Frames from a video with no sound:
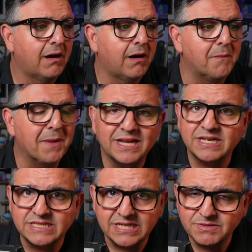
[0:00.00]
Amanda
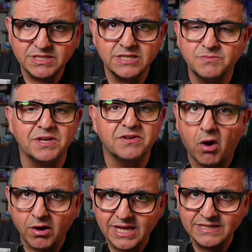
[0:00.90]
and Timpson has been
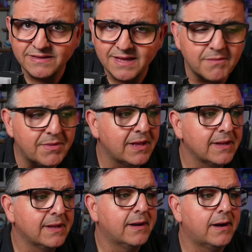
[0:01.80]
talking to them.
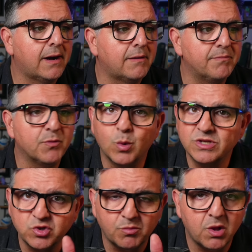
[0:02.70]

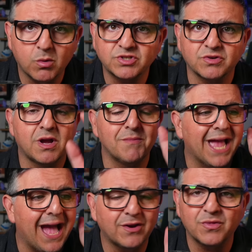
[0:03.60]
Whistleblowers are coming
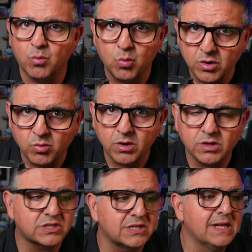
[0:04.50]
out of the
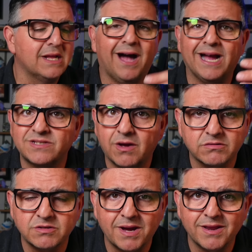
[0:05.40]
woodworks. I
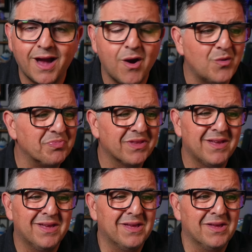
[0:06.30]
talked about how
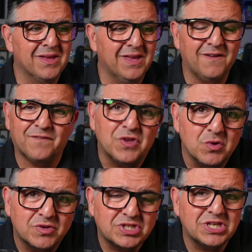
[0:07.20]
if you
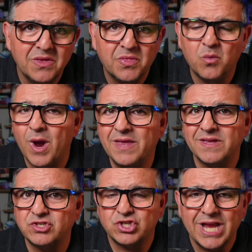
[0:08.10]
see the way
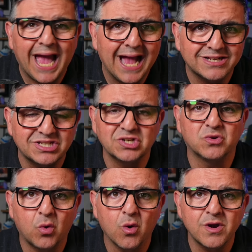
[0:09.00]
that she acts in
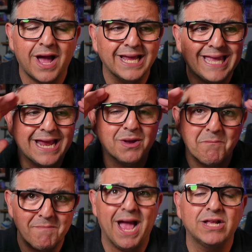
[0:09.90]
court, I can't
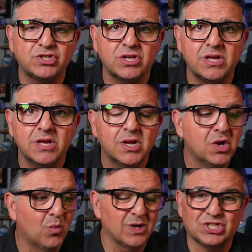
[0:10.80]
imagine
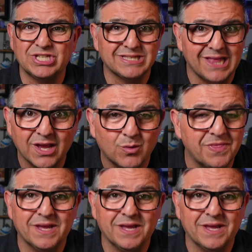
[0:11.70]
what she's like when the